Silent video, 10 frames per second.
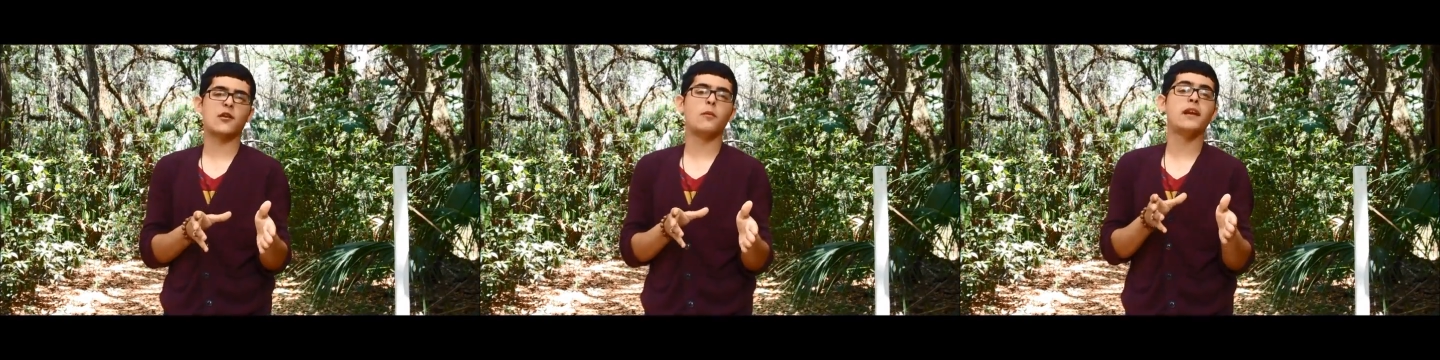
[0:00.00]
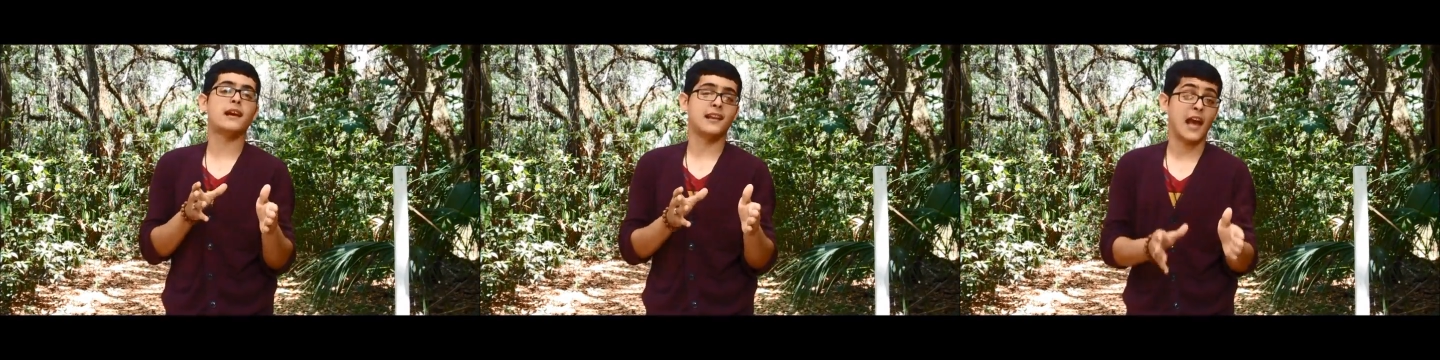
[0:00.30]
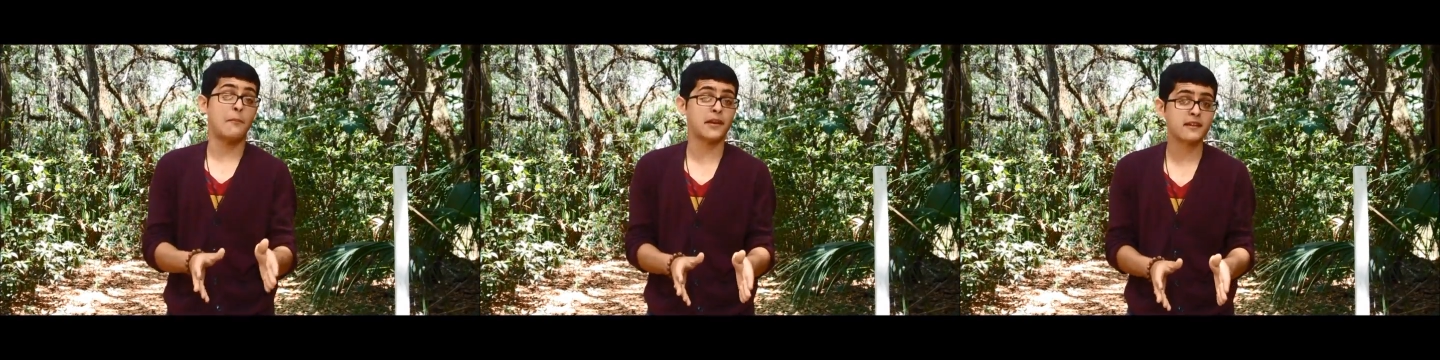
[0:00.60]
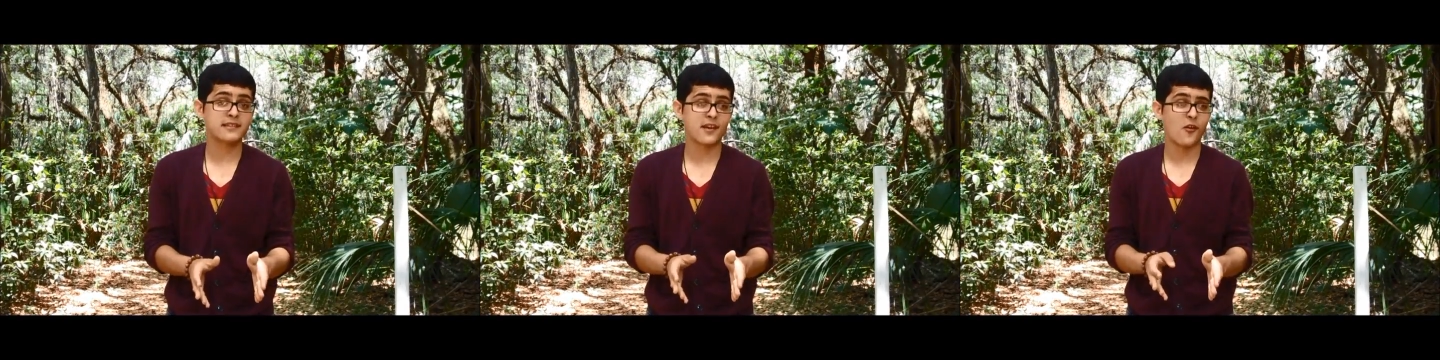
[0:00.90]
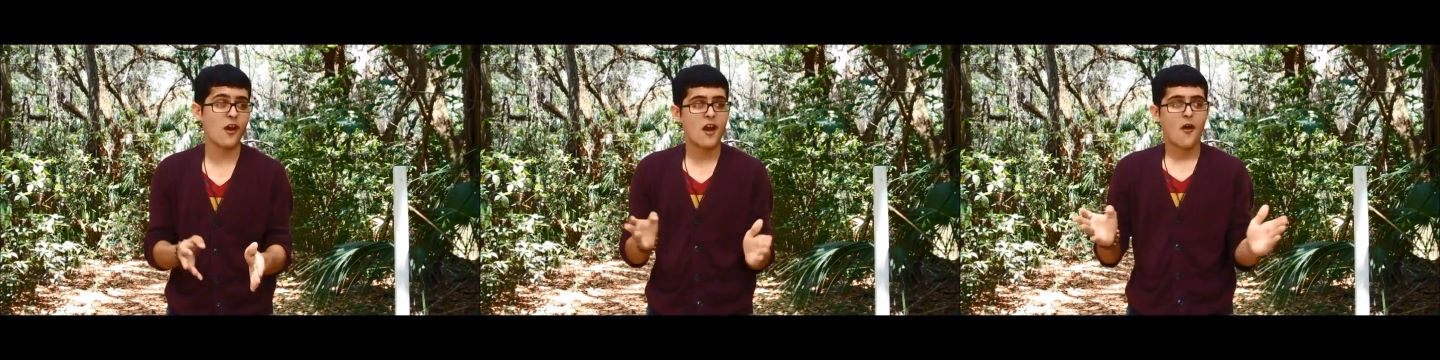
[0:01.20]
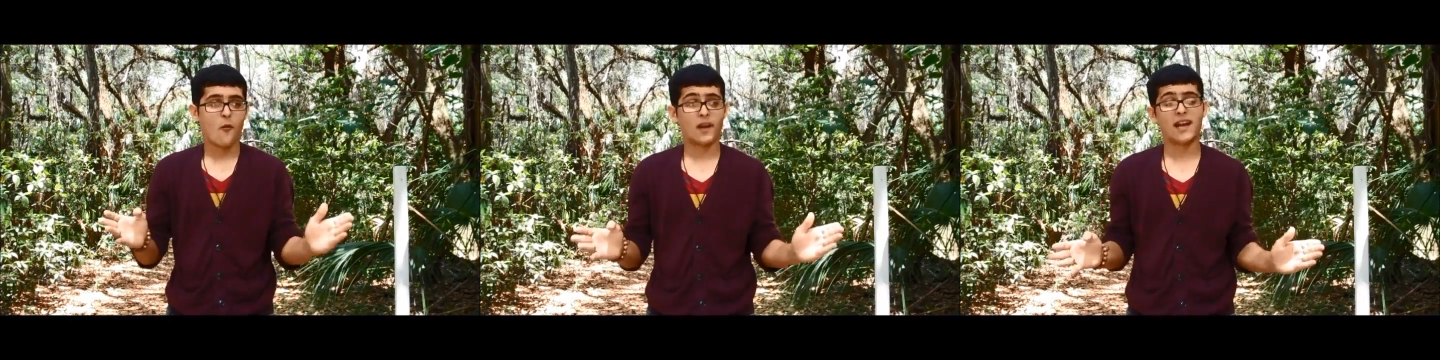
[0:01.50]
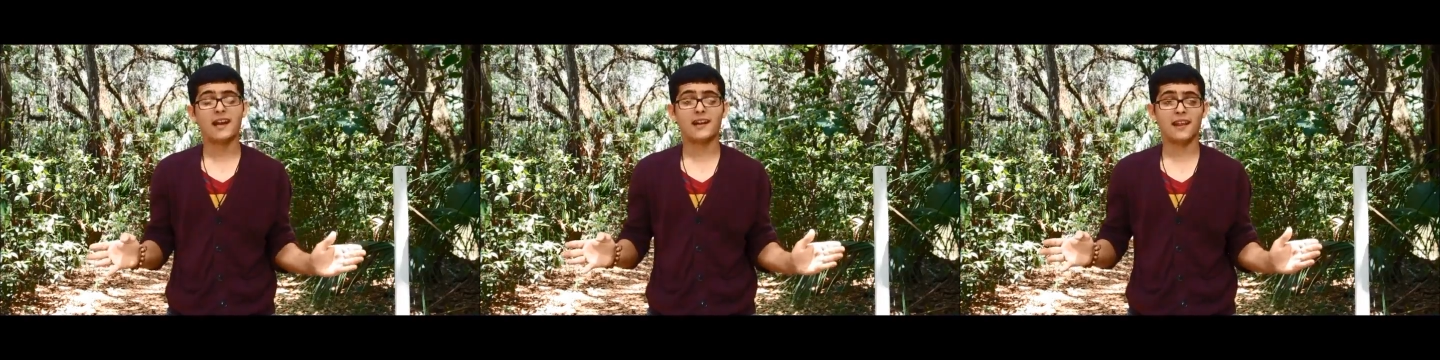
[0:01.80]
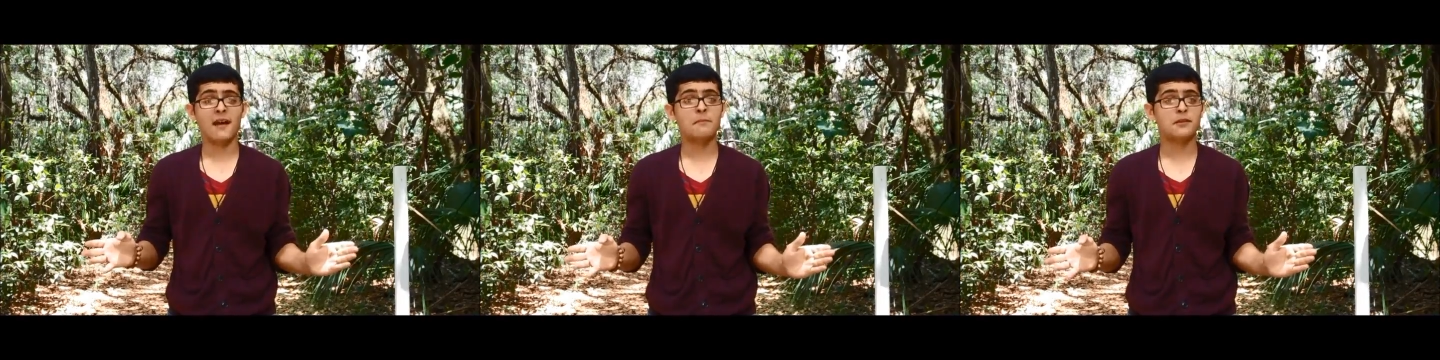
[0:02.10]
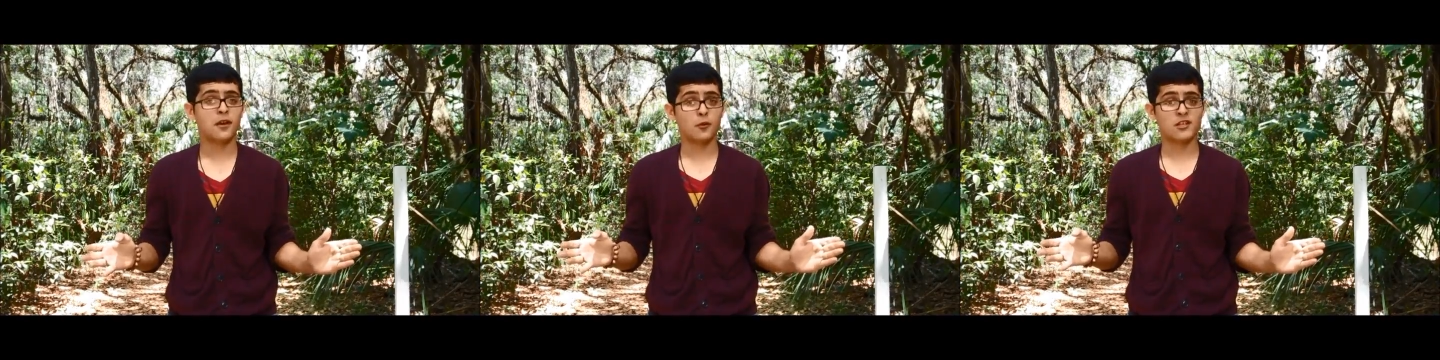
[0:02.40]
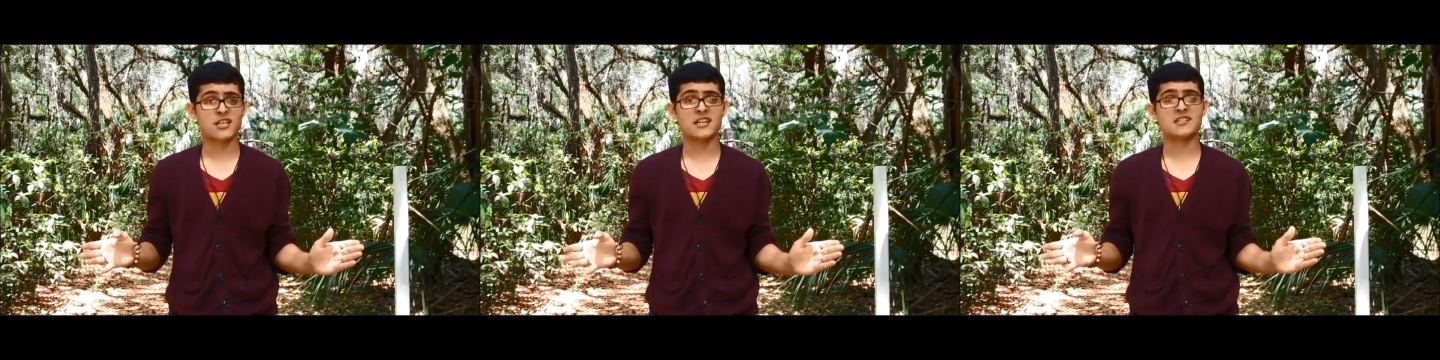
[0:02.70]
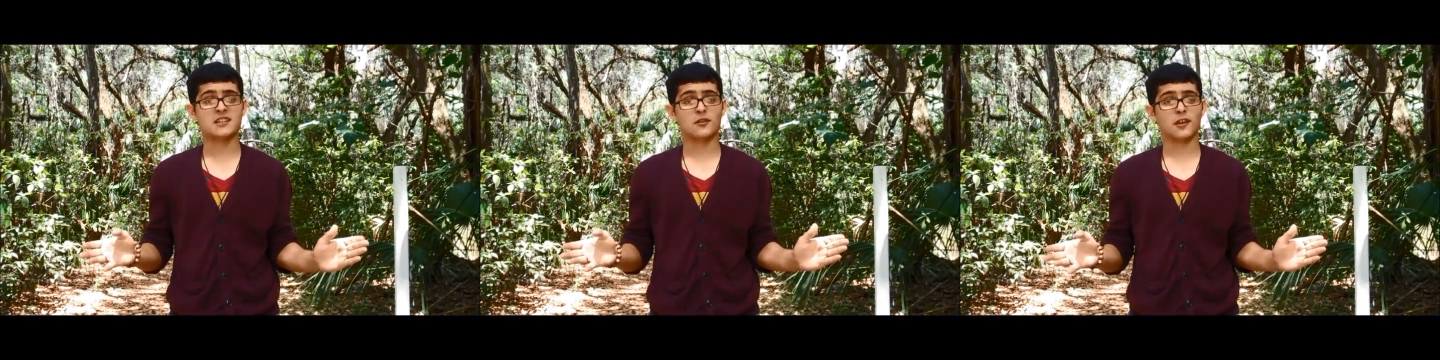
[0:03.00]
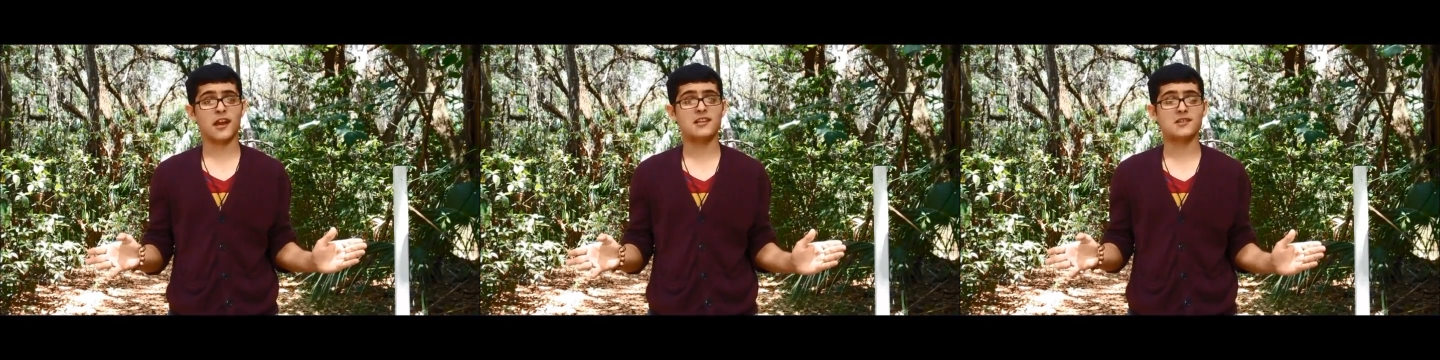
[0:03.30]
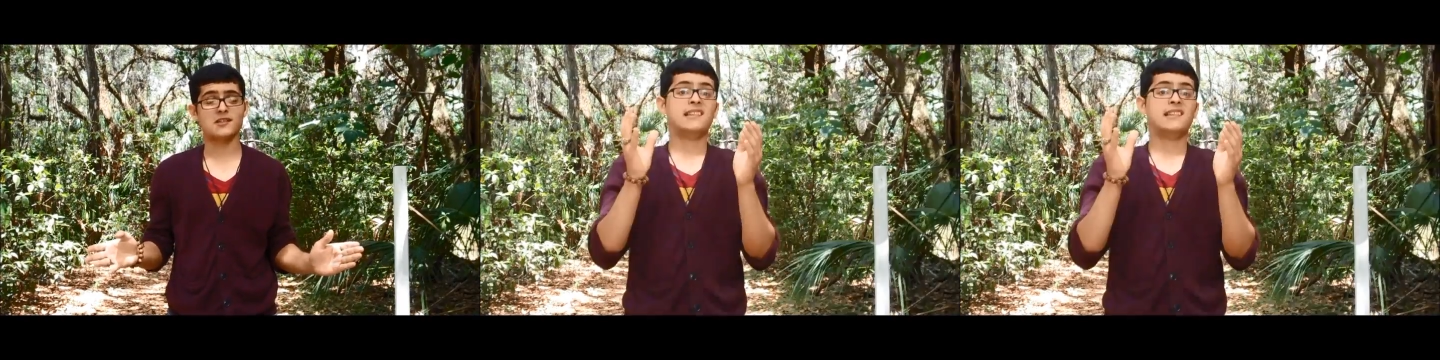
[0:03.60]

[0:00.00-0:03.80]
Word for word: will be clapping, so when I clap, you know we're changing locations.